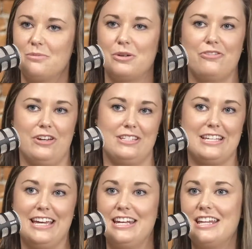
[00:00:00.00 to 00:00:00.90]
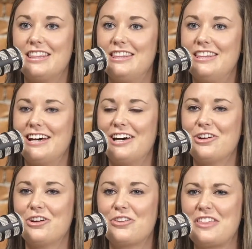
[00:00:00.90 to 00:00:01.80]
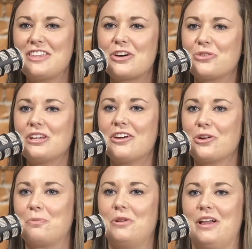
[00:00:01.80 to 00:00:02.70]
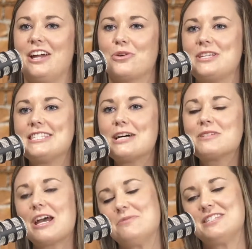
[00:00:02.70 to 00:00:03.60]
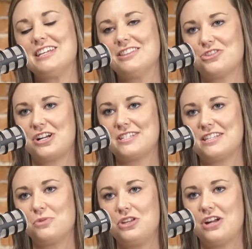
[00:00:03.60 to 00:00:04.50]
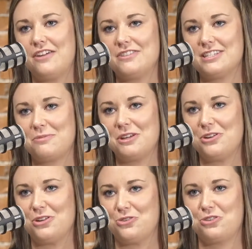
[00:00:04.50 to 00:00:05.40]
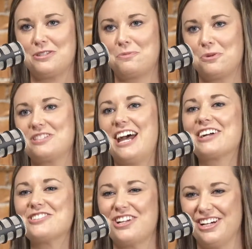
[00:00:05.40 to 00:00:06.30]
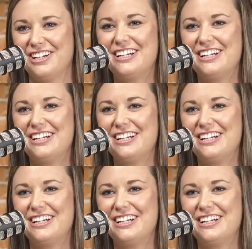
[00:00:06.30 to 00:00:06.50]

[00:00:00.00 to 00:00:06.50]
Perfect. And I think the only other player we sometimes see in the trust that we draft is something called a trust protector.